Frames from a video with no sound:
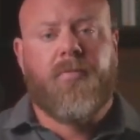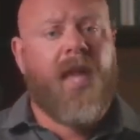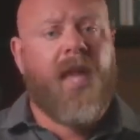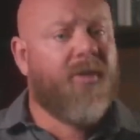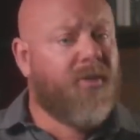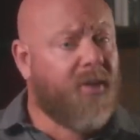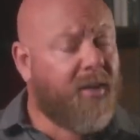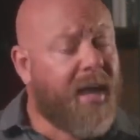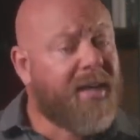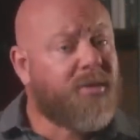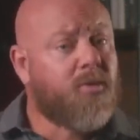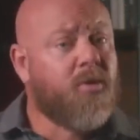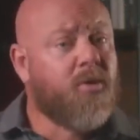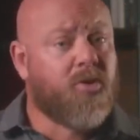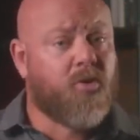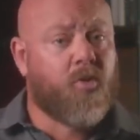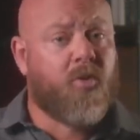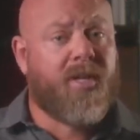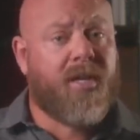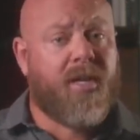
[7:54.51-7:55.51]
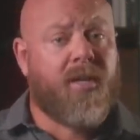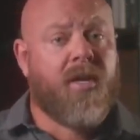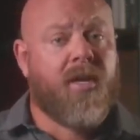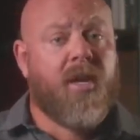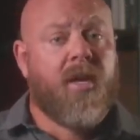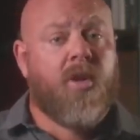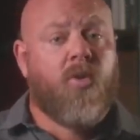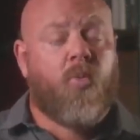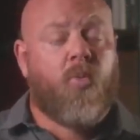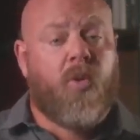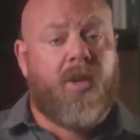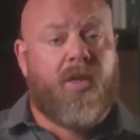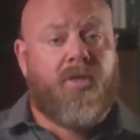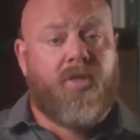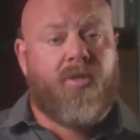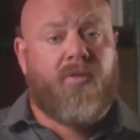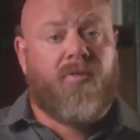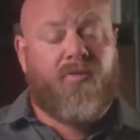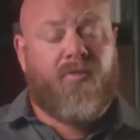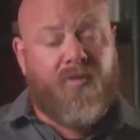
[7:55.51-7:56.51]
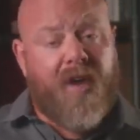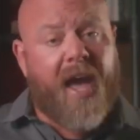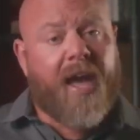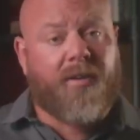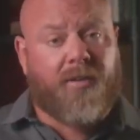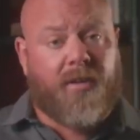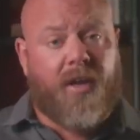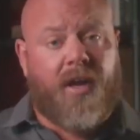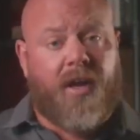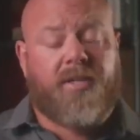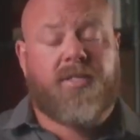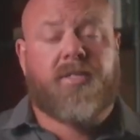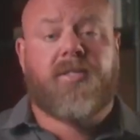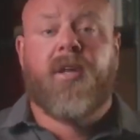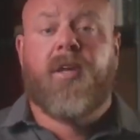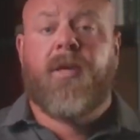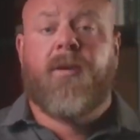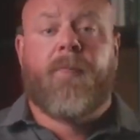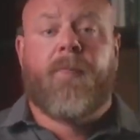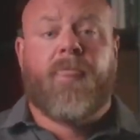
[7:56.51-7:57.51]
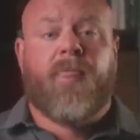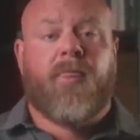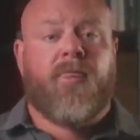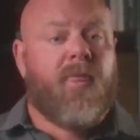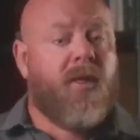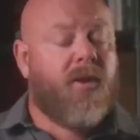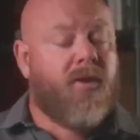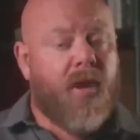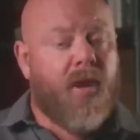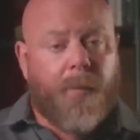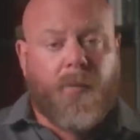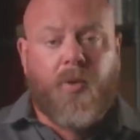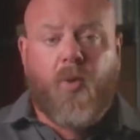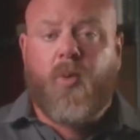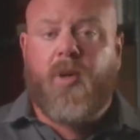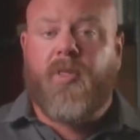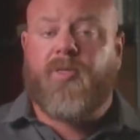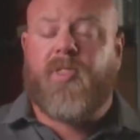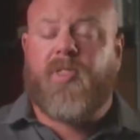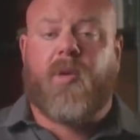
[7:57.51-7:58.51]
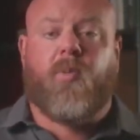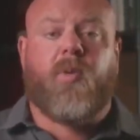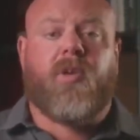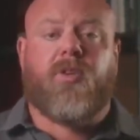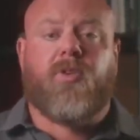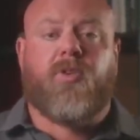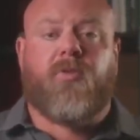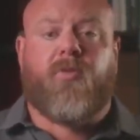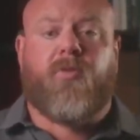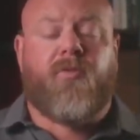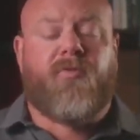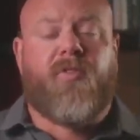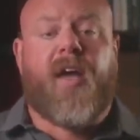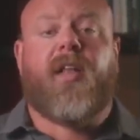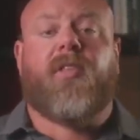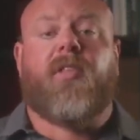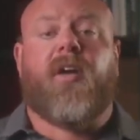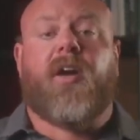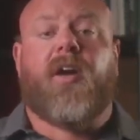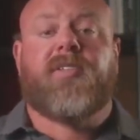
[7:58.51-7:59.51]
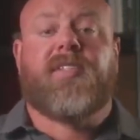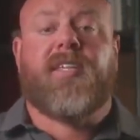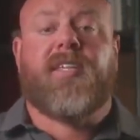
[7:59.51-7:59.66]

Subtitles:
And the last one is really with fat loss. The number one thing we can do for fat loss